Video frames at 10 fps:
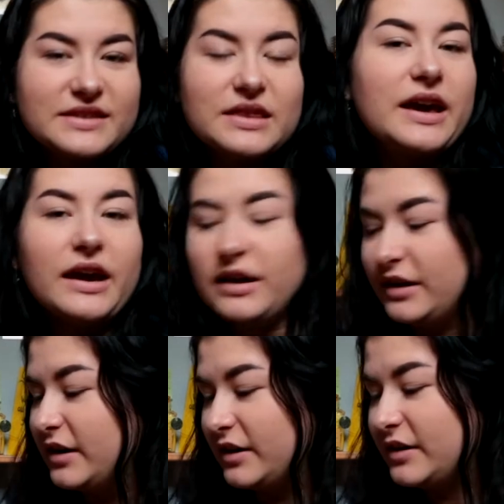
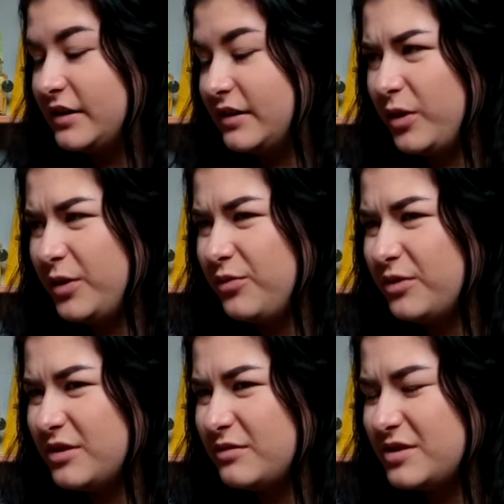there. What were
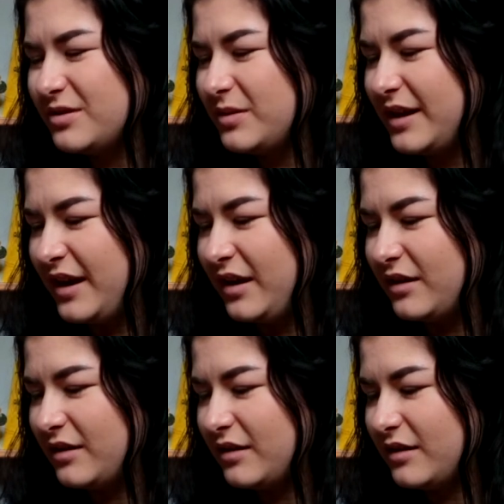you doing?
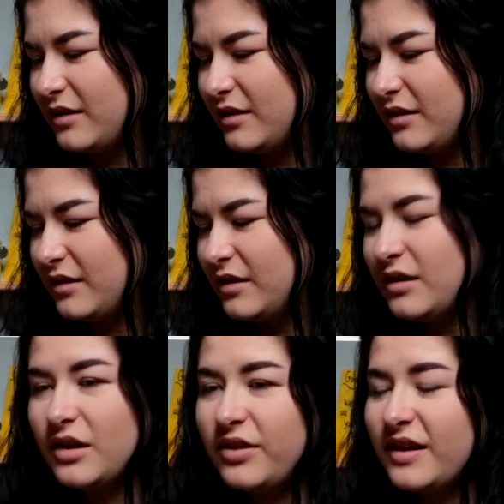
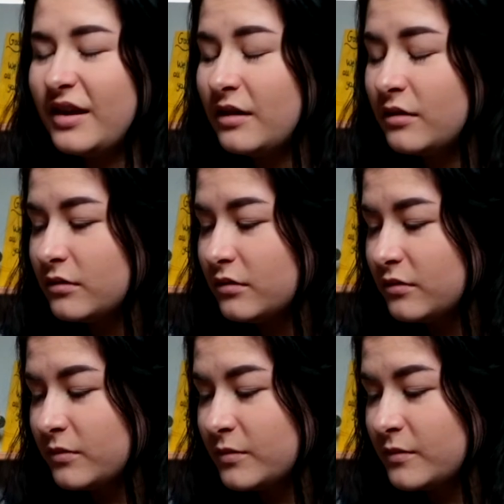Nothing.
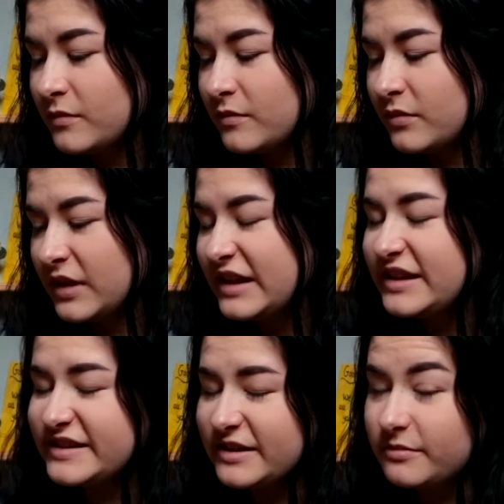
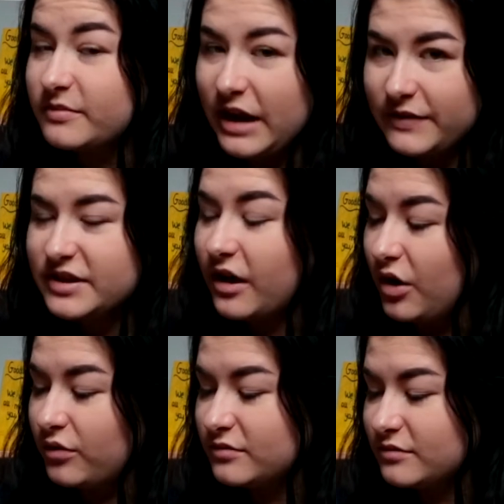Listen, I have to
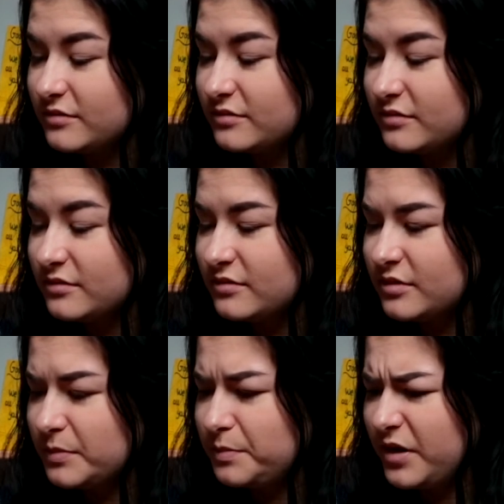go.
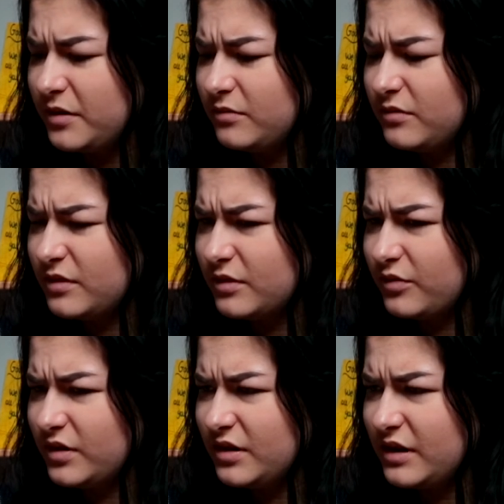But
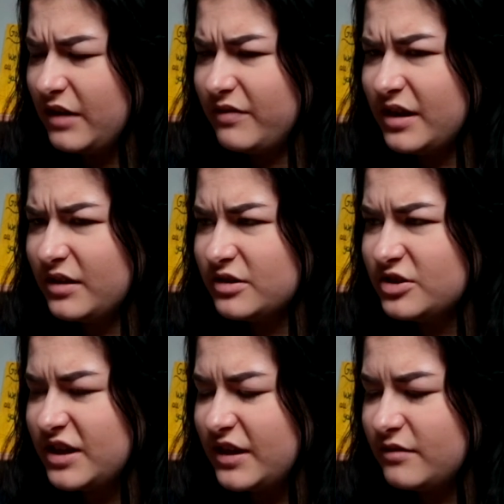we haven't had
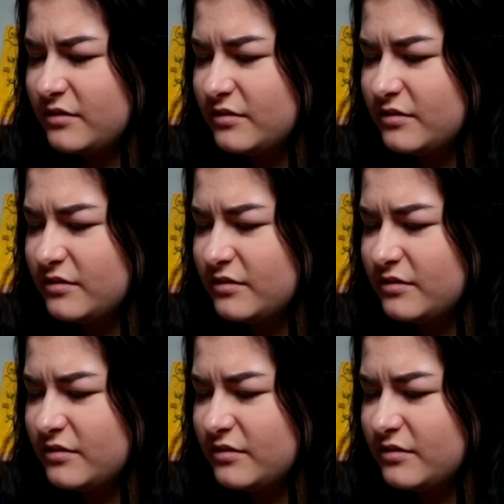lunch yet.